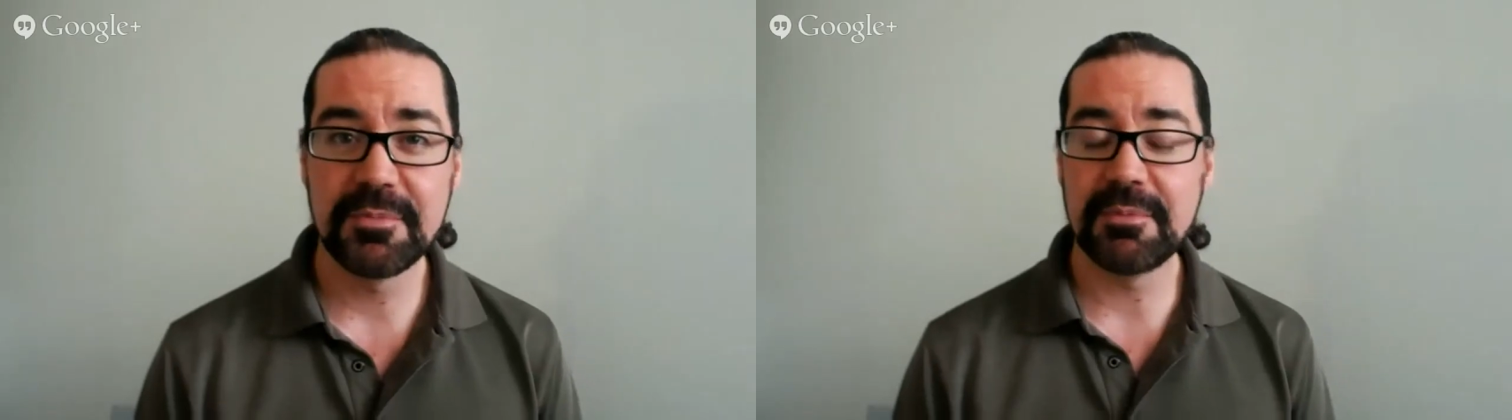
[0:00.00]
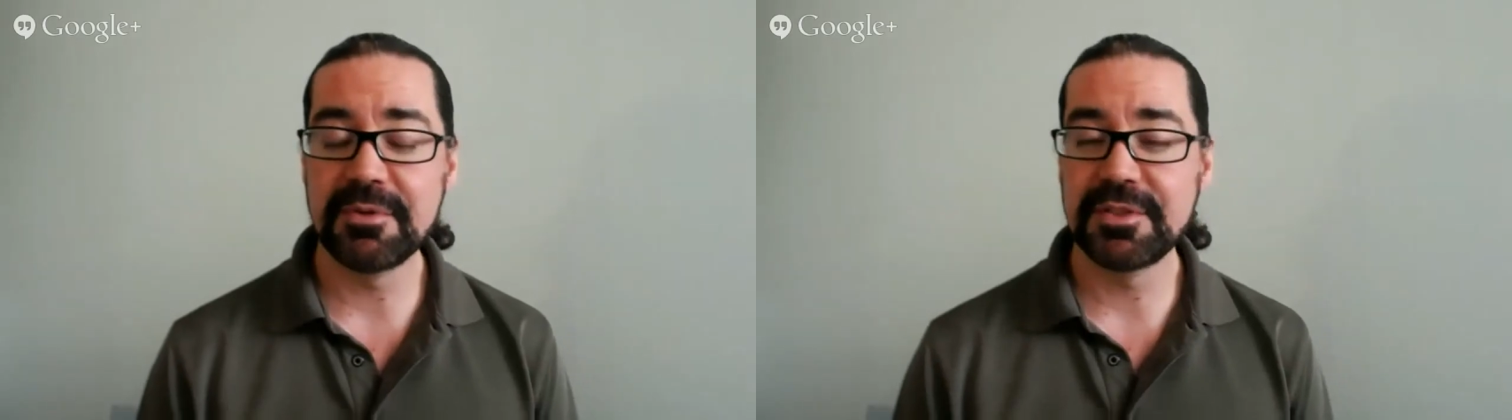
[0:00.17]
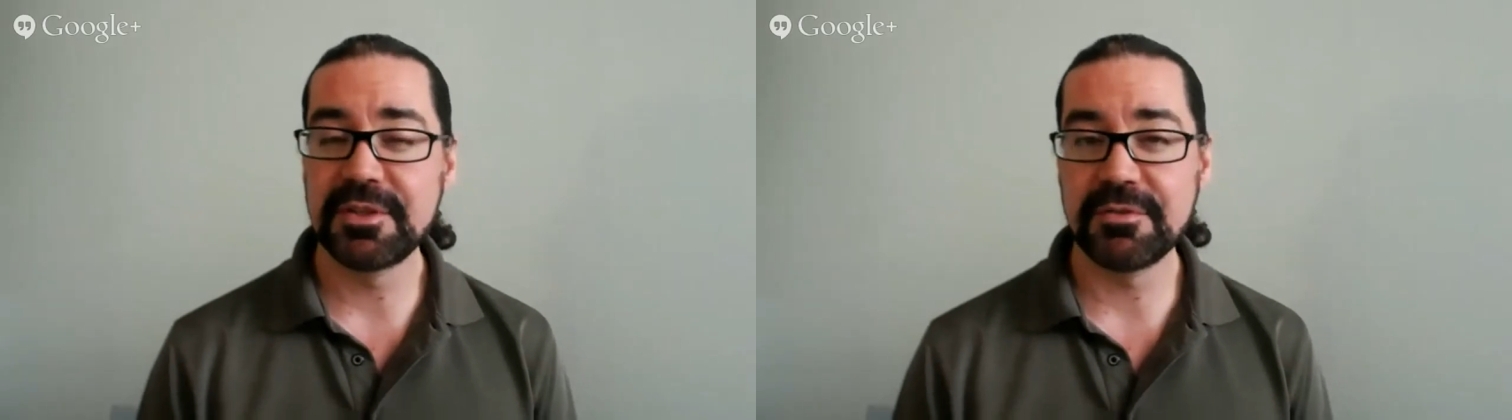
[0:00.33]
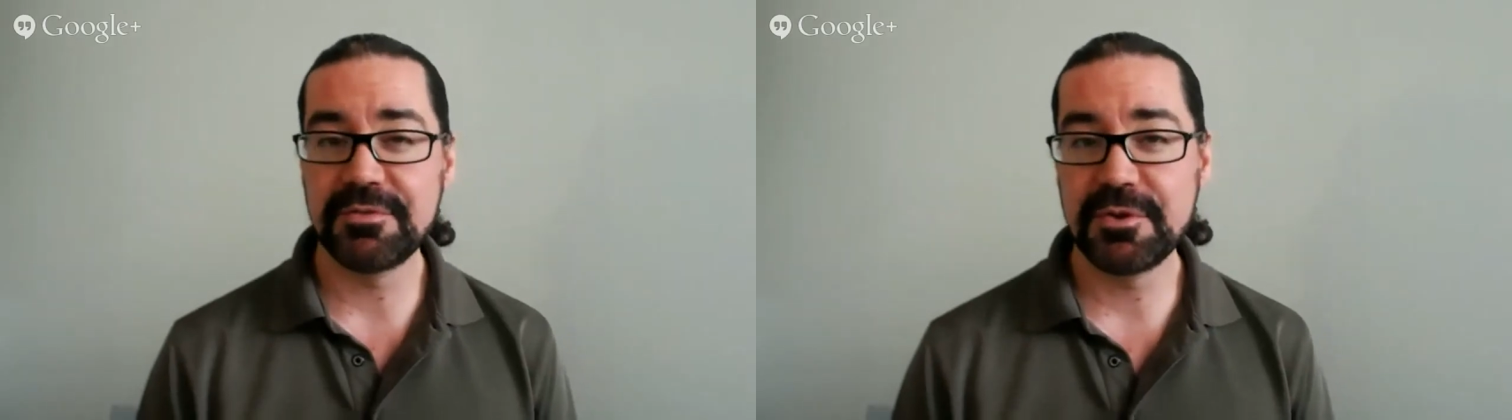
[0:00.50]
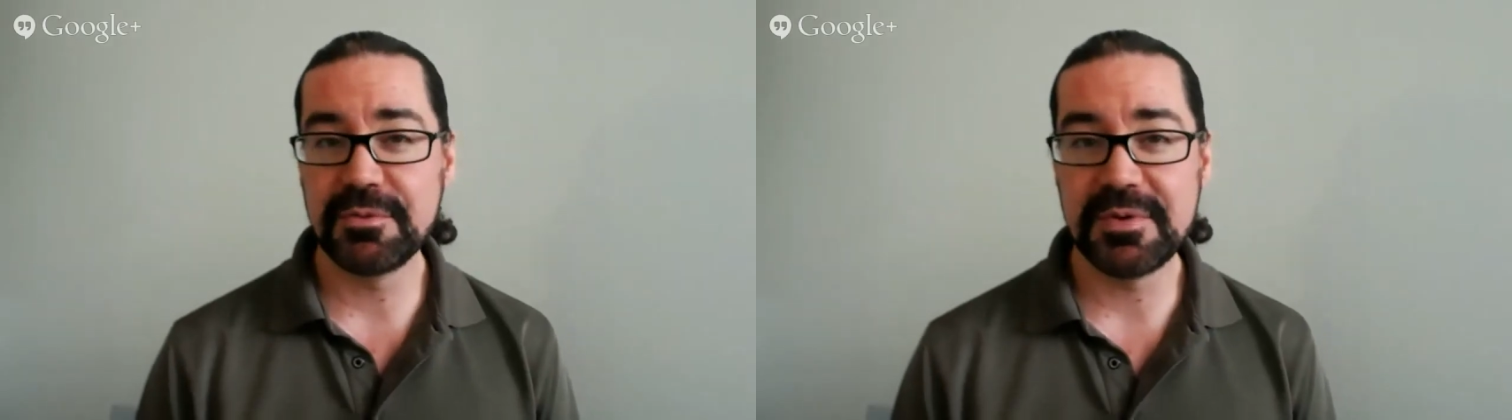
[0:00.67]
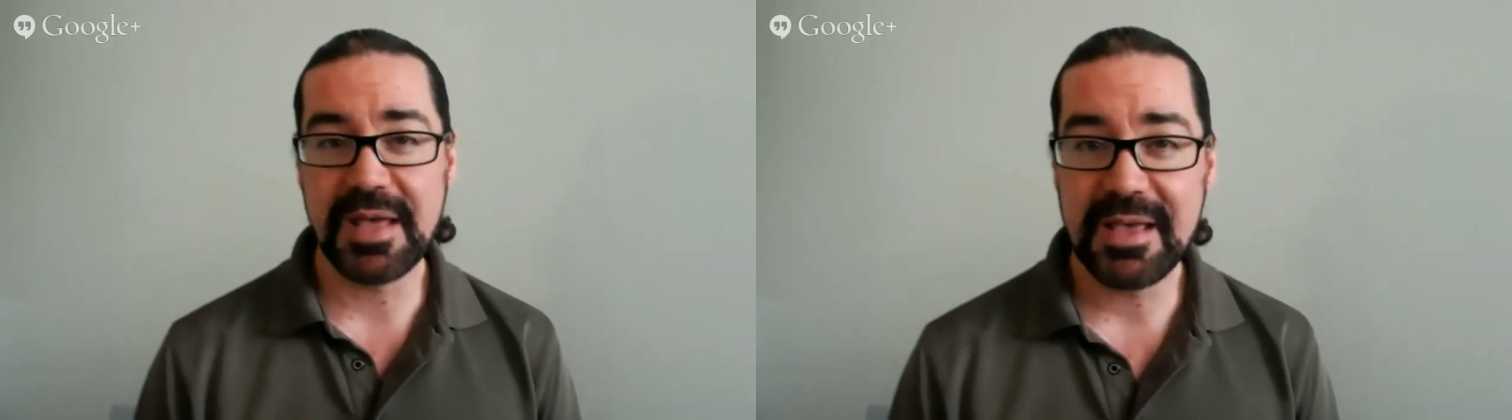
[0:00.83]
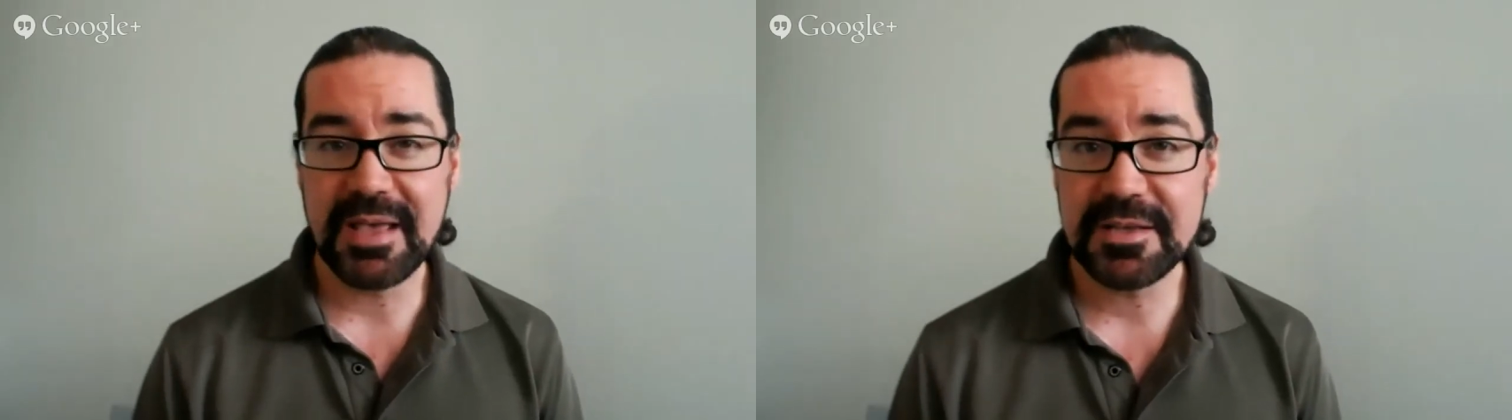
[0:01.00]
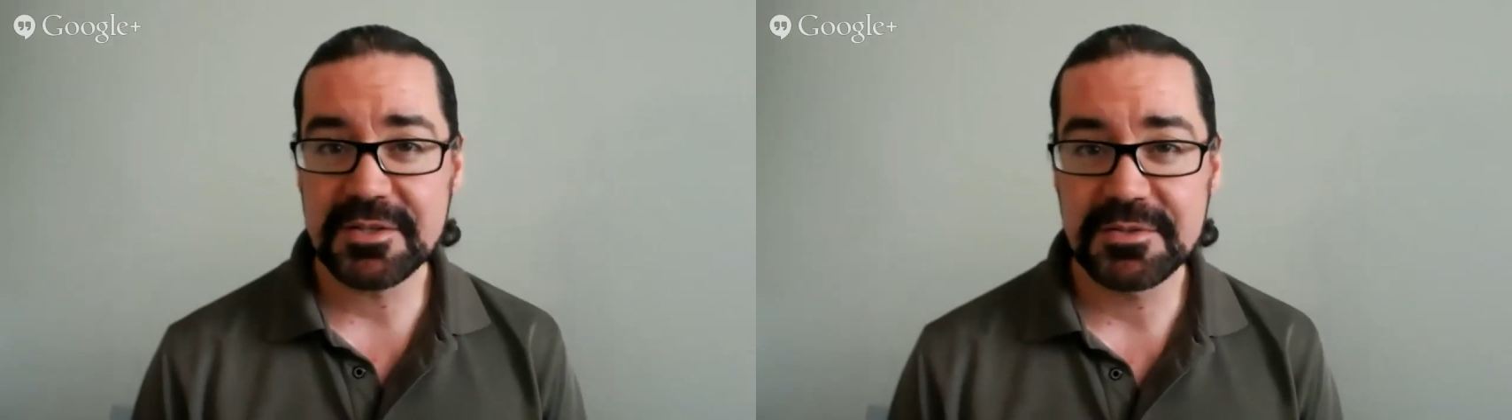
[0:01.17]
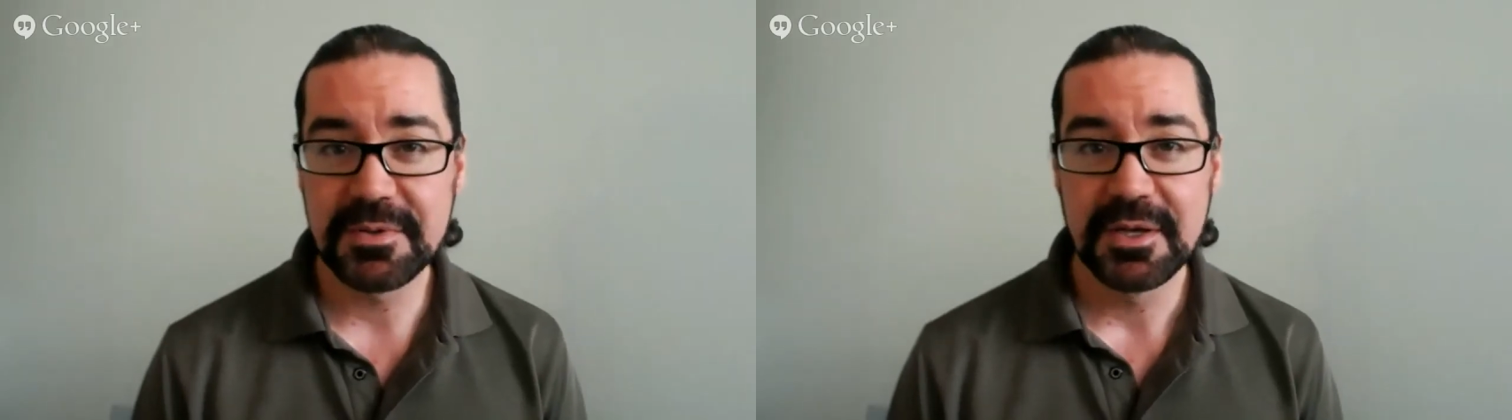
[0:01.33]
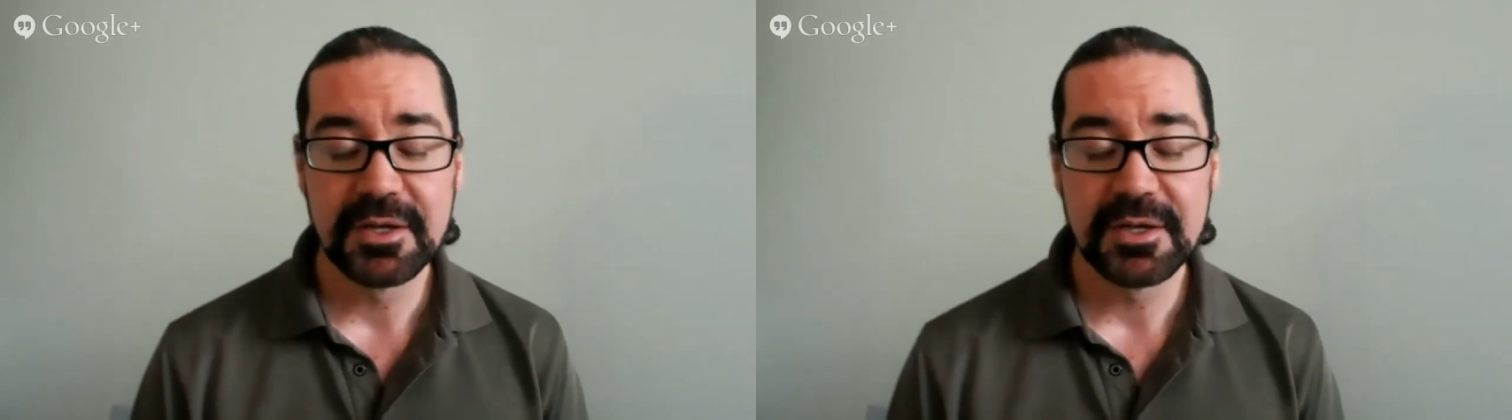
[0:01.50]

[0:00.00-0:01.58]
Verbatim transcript: been within a few days,